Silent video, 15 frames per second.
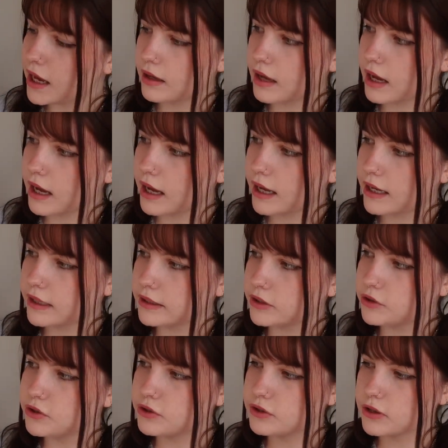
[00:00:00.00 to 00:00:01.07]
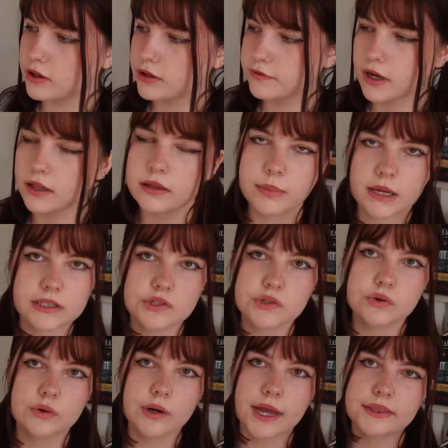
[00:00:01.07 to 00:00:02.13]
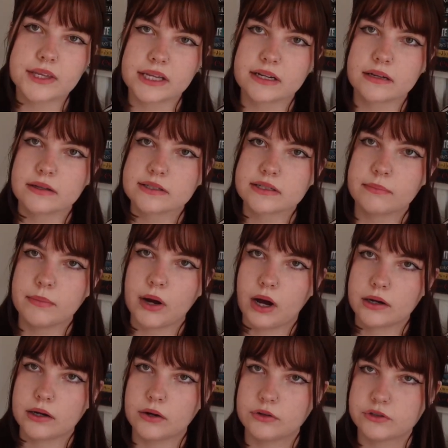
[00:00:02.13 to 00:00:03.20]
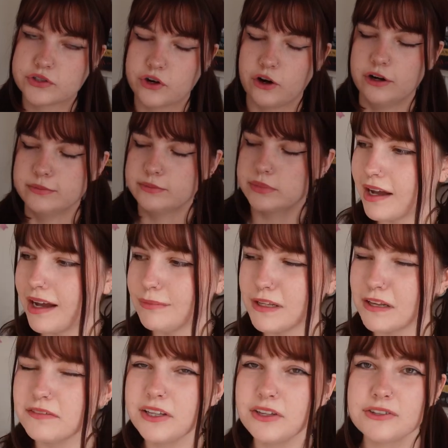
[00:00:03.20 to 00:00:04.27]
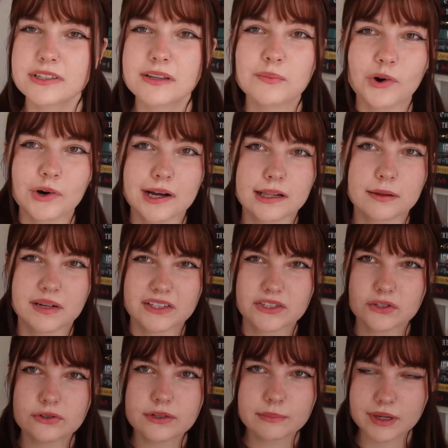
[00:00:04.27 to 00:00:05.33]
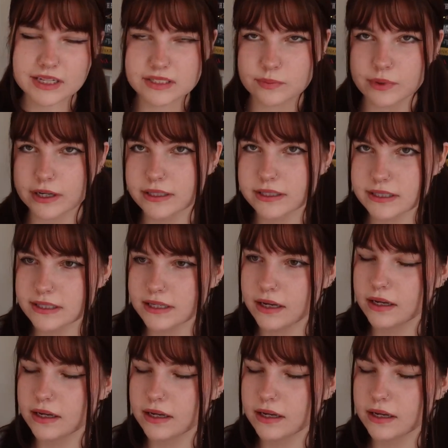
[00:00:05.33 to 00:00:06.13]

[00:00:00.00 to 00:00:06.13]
I used olive color pencil and then some marker on top. I'm loving using more color pencil in my spreads.